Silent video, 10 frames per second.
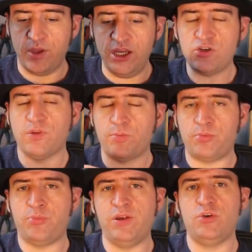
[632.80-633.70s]
each of the
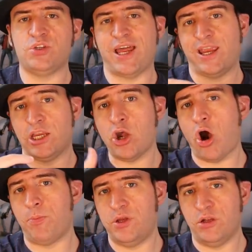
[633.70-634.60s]
previews had a
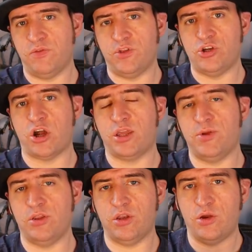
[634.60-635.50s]
copy of the
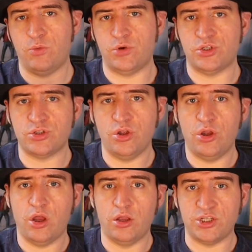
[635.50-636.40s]
document that it was
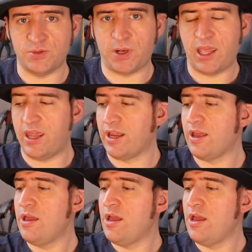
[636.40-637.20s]
displaying.